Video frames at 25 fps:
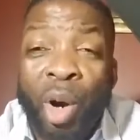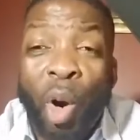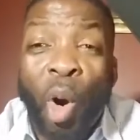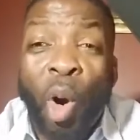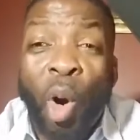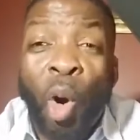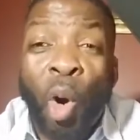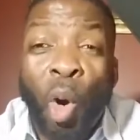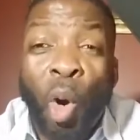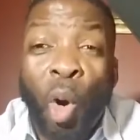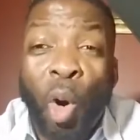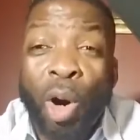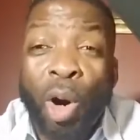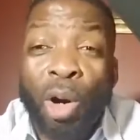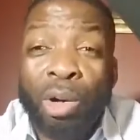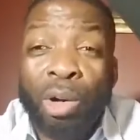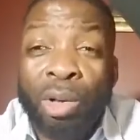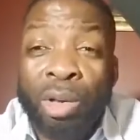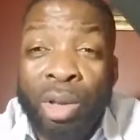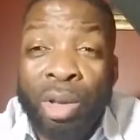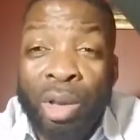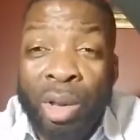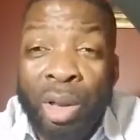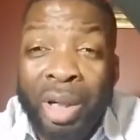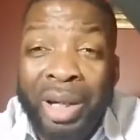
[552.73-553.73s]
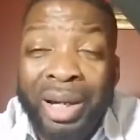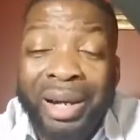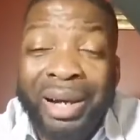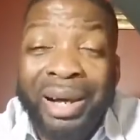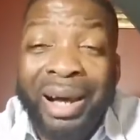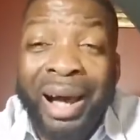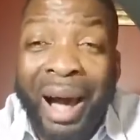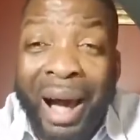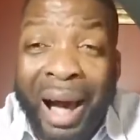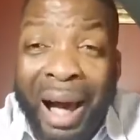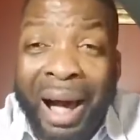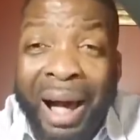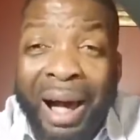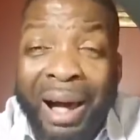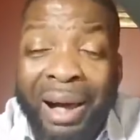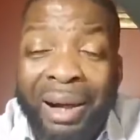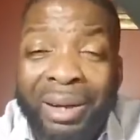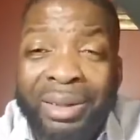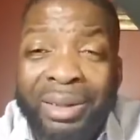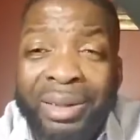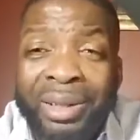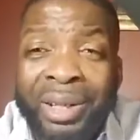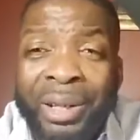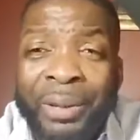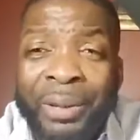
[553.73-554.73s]
all,
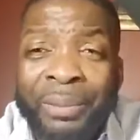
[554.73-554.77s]
kal.